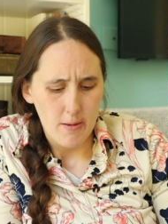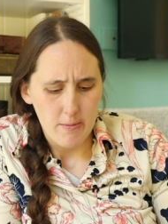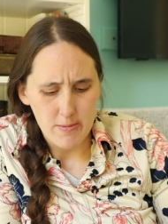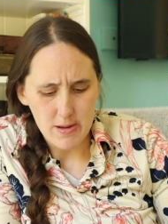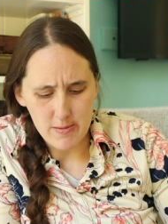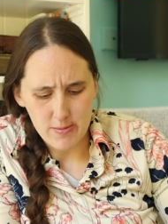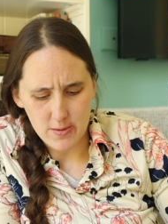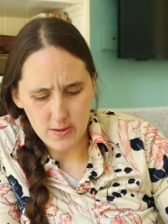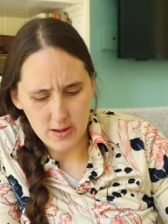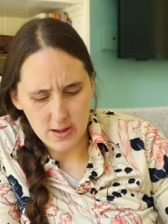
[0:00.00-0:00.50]

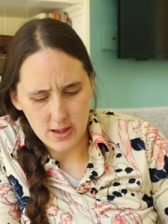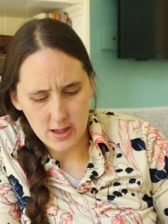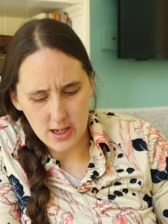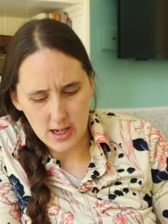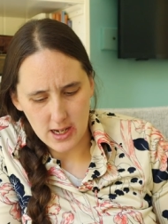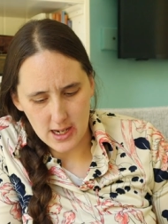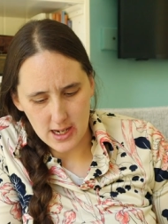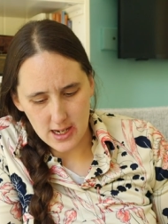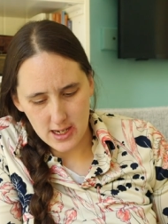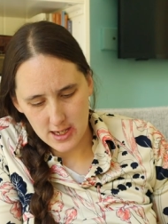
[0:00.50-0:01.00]
People
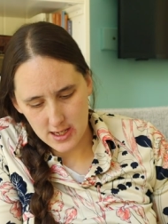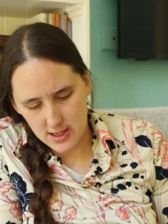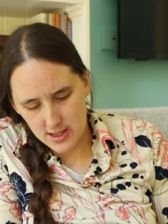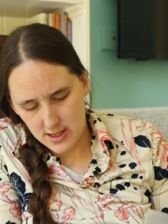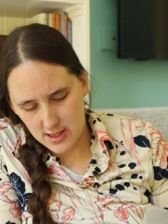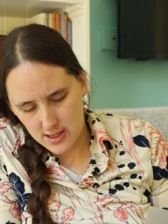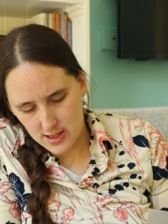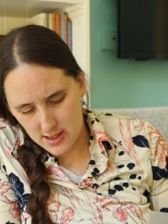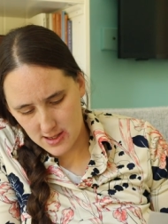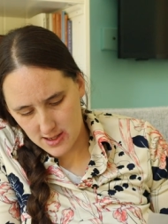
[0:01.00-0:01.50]
uh,
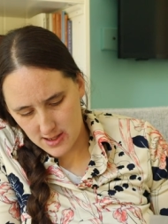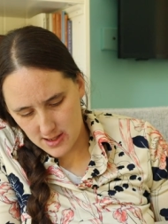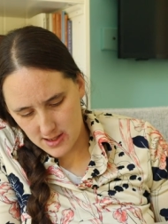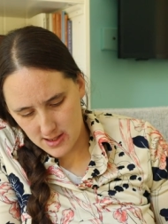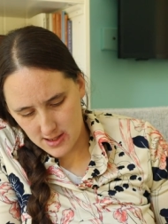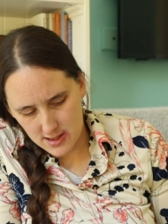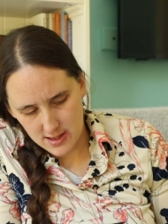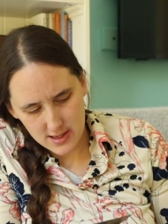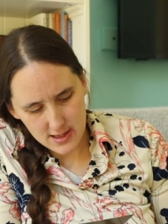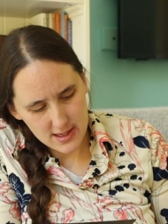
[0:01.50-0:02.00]

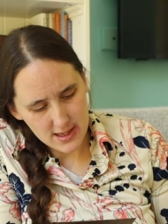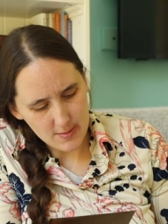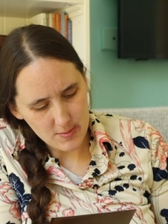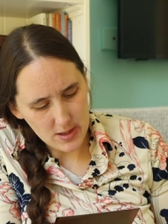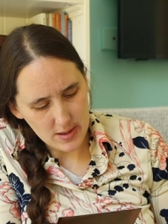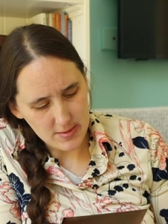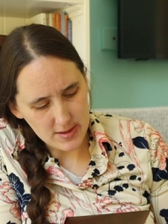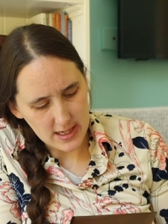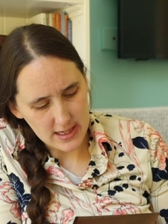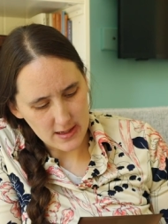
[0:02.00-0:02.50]

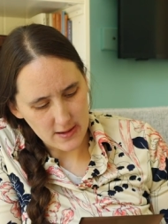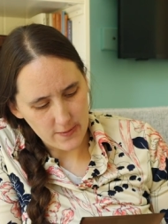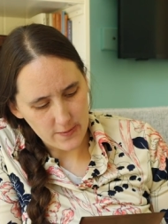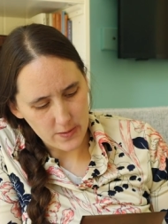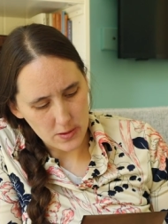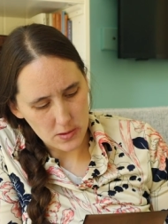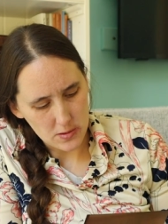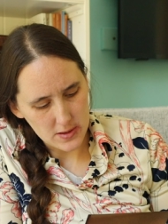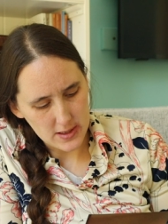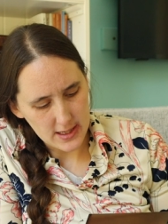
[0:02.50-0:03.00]
sometimes get their
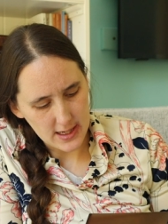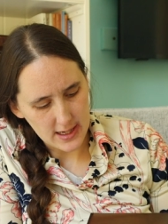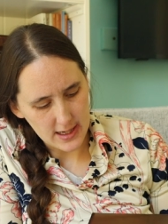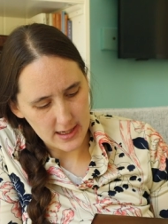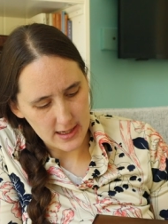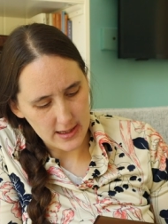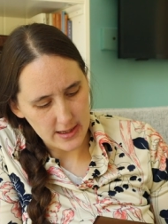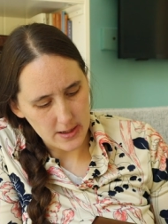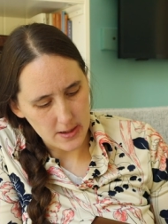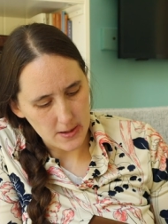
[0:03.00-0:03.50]
photos
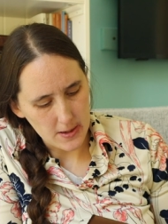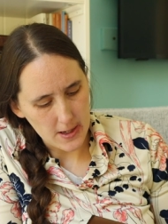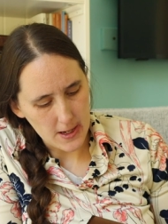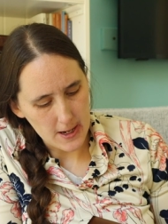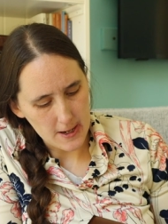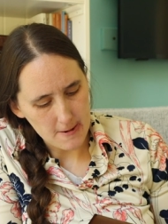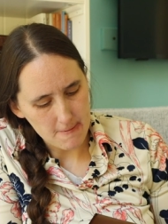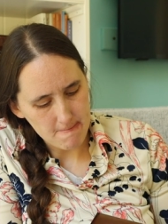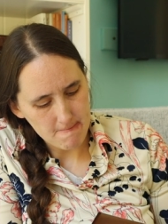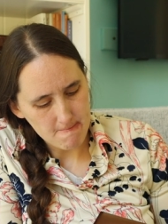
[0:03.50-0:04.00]
taken and they're
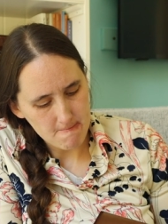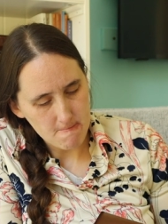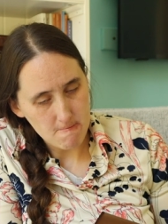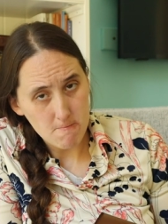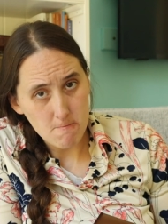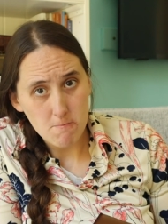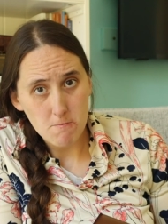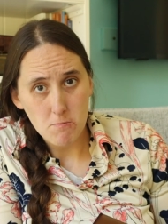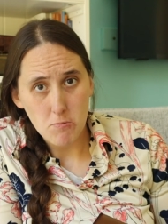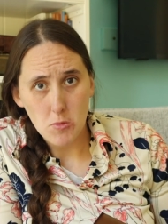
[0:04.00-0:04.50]
like,
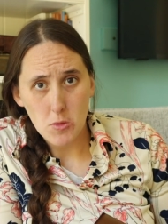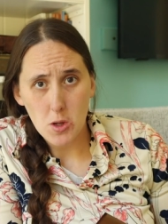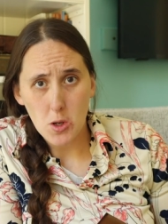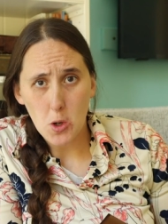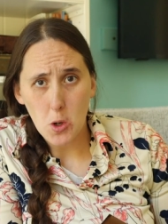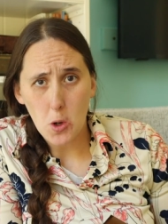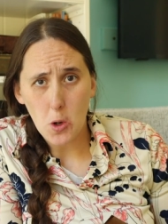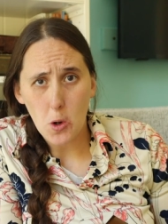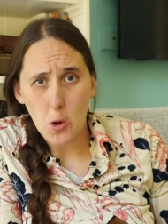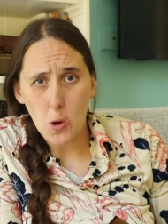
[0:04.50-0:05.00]

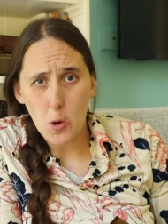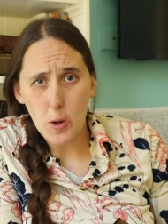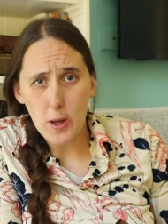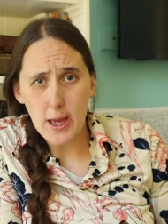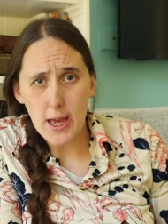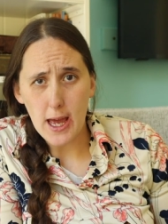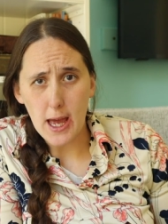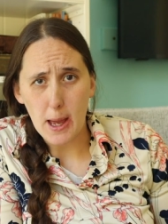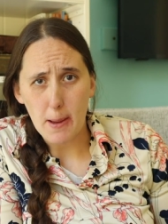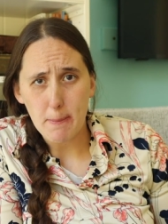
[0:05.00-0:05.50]
well,
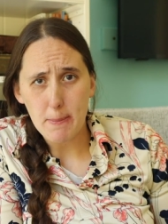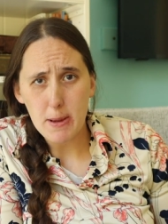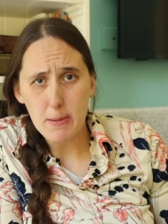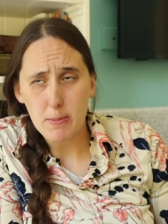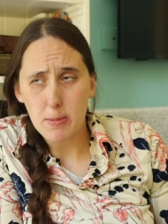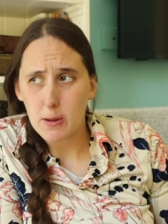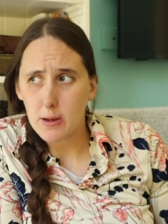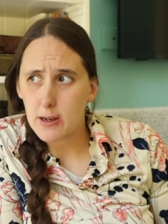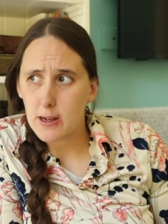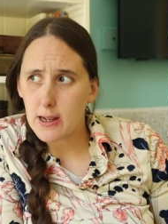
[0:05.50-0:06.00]
yeah,
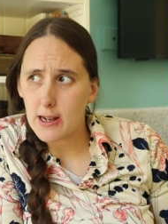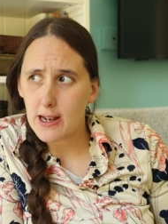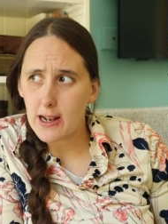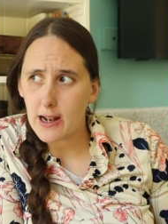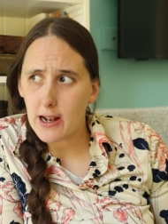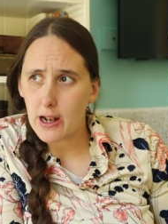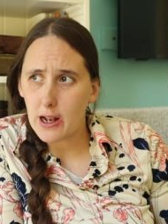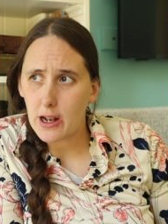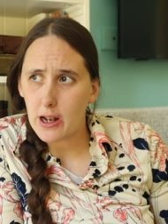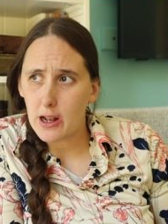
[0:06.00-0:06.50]
people
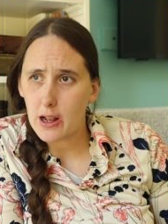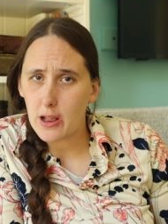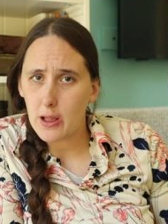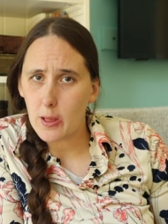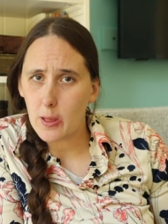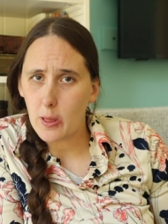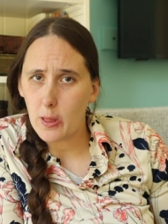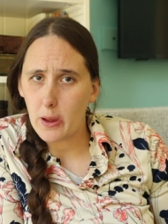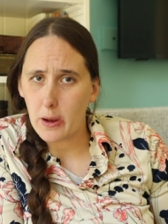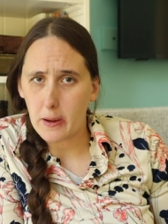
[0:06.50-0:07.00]
didn't
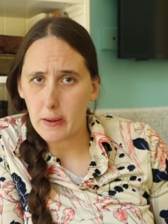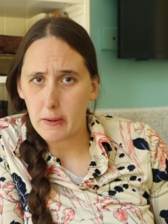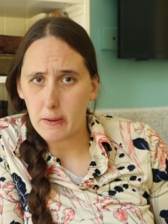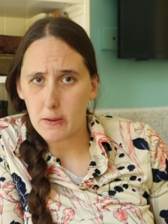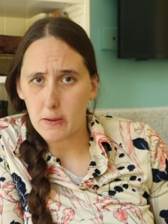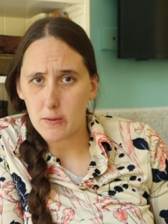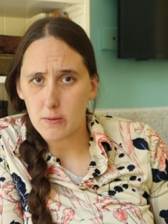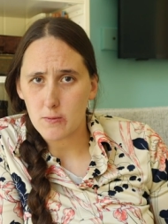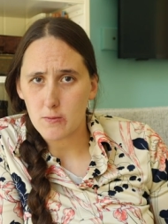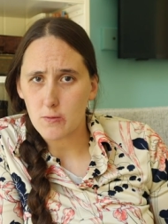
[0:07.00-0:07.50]

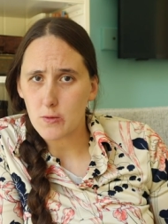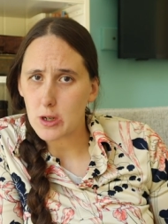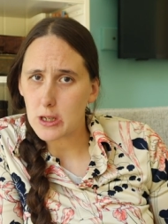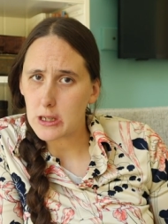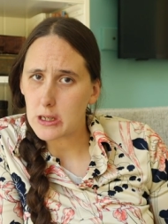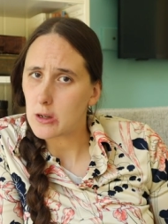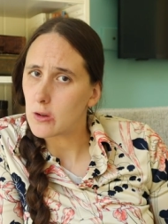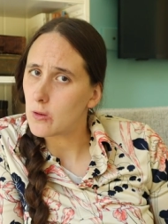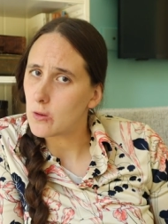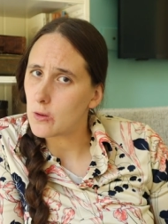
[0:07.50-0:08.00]
look really